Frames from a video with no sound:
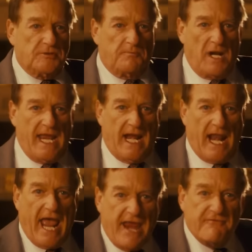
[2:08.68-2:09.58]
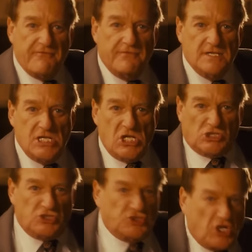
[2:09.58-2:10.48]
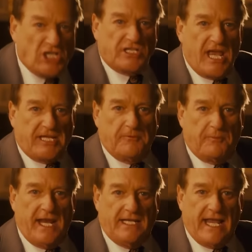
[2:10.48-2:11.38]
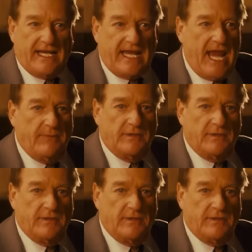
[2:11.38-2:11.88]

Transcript: you to play life just like you played that game